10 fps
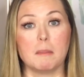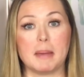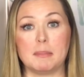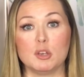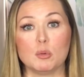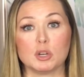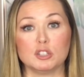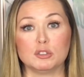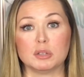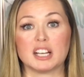Maybe you want
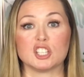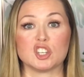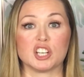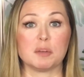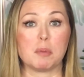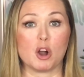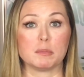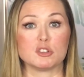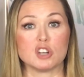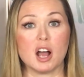to do a chicken
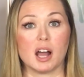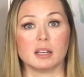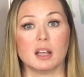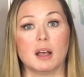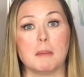parmesan,